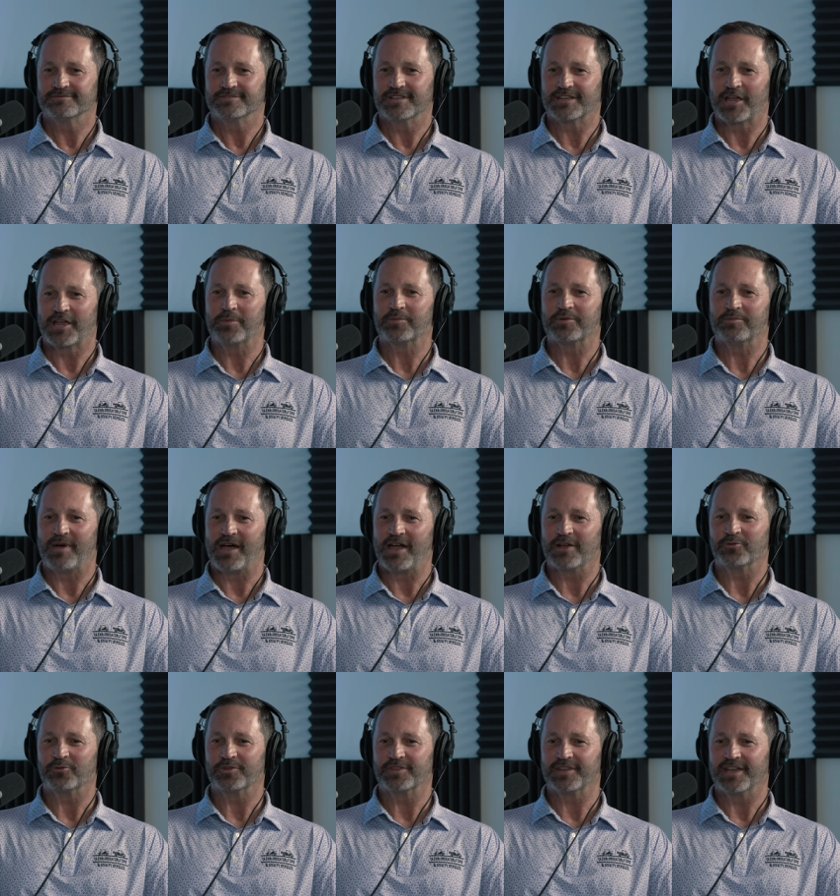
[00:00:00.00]
that come to
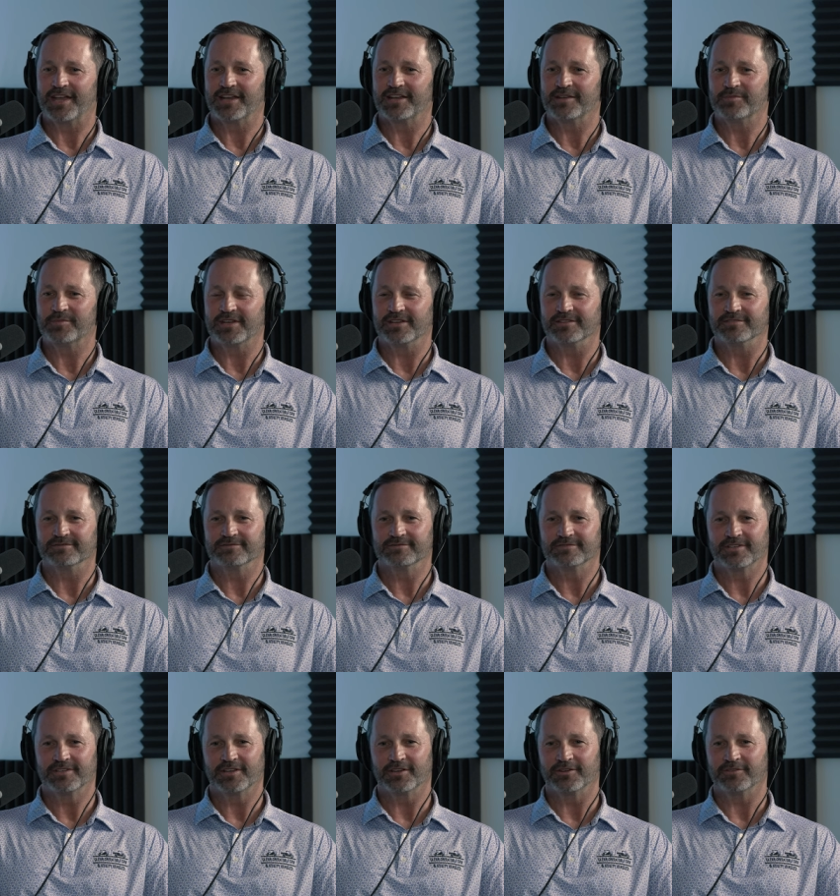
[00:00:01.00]
mind with that. I mean,
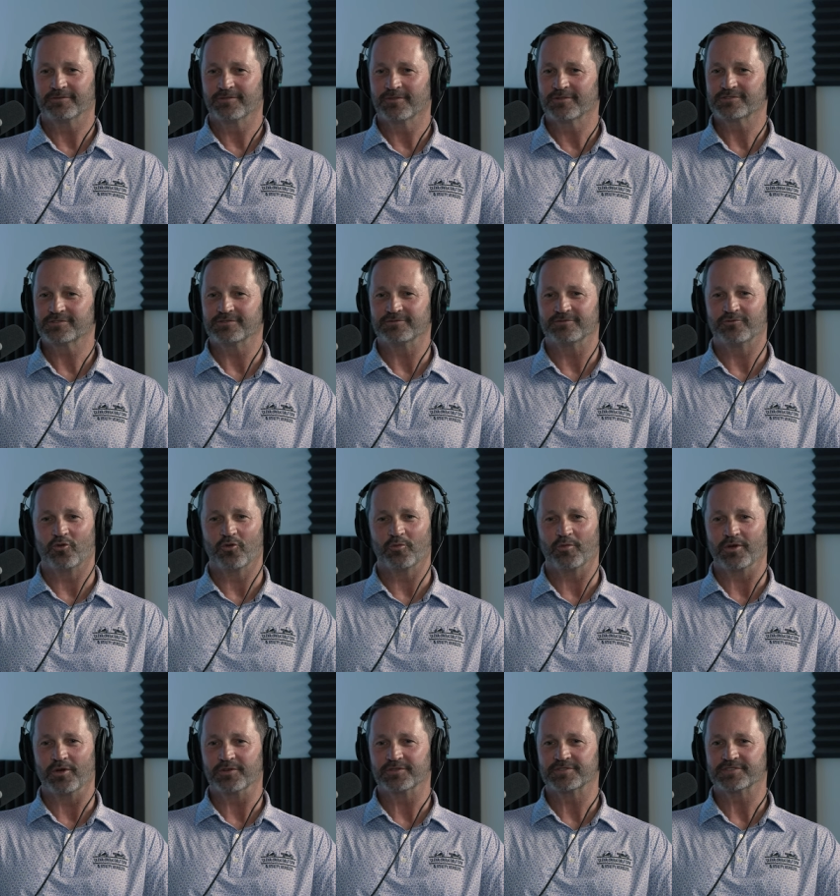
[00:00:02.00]
you know, first and
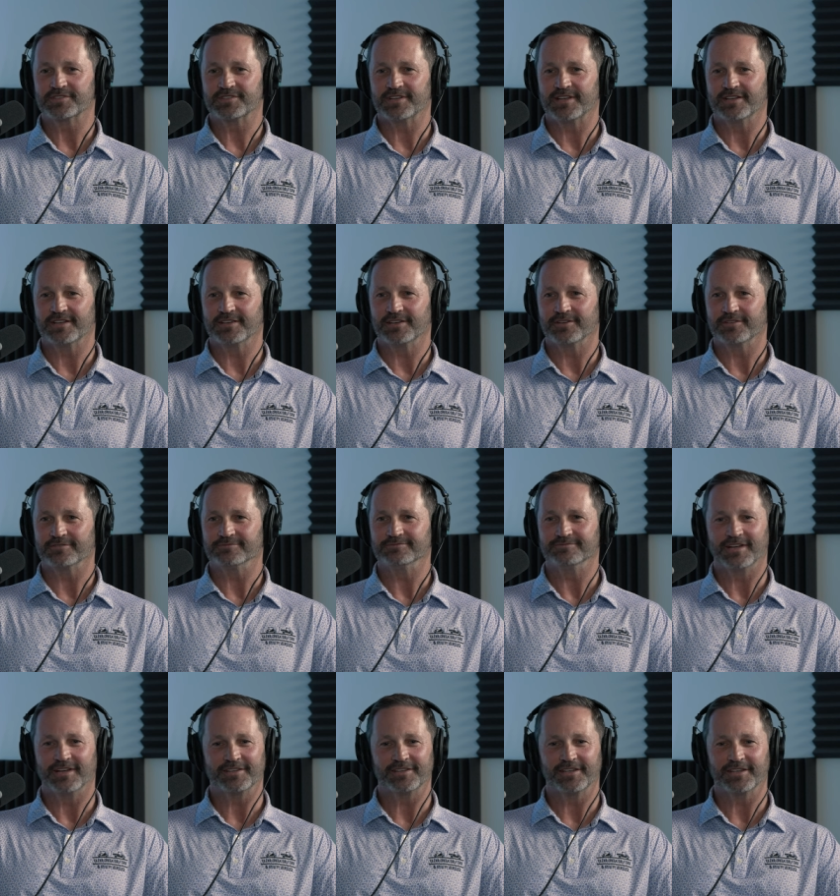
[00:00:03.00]
foremost, uh, you know,
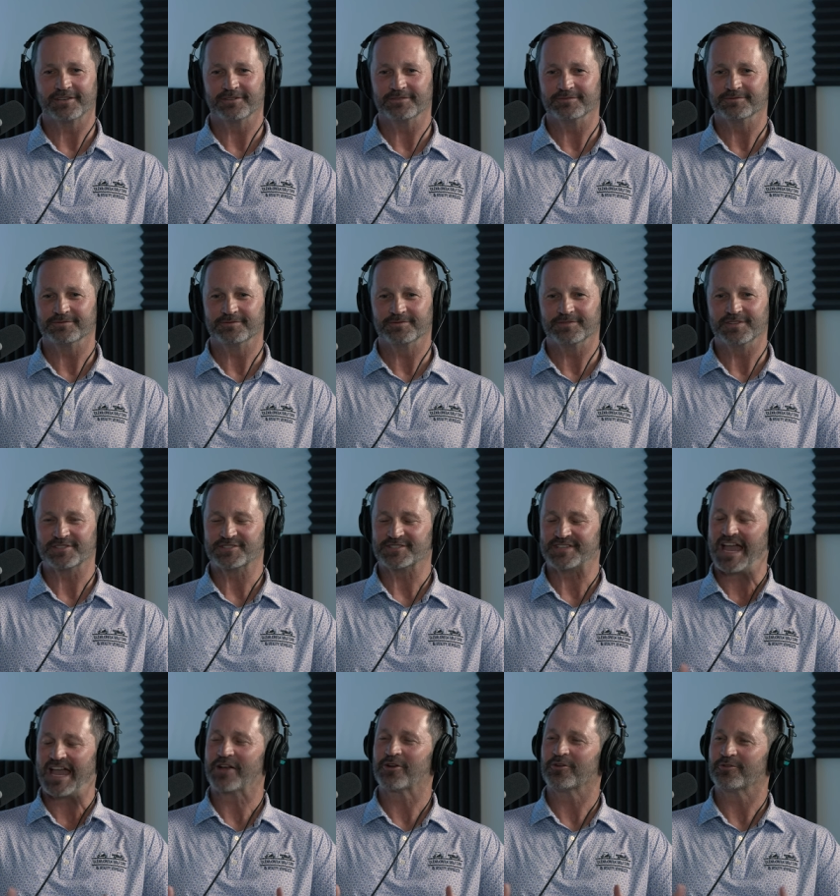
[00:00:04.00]
I think of the
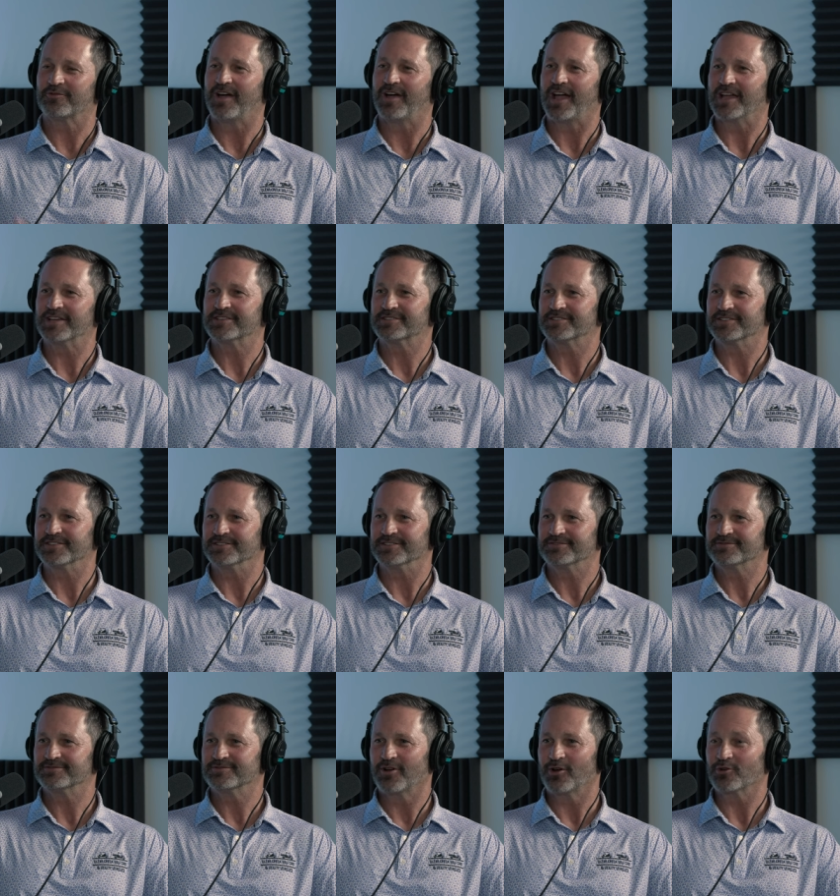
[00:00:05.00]
sacrifice that
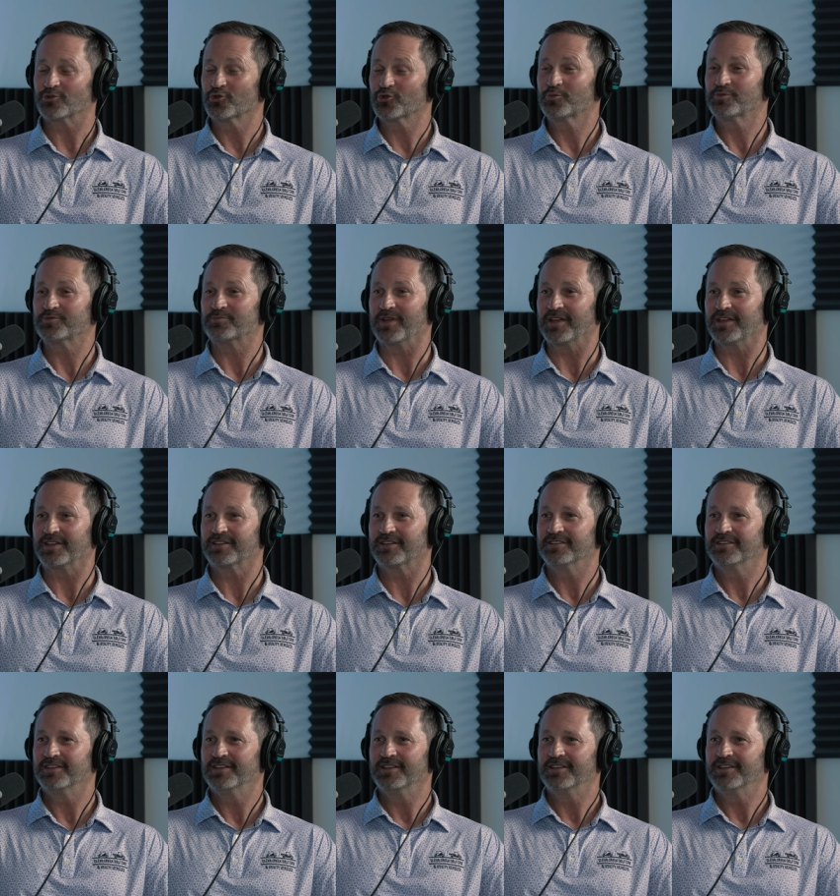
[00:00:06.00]
our troops make,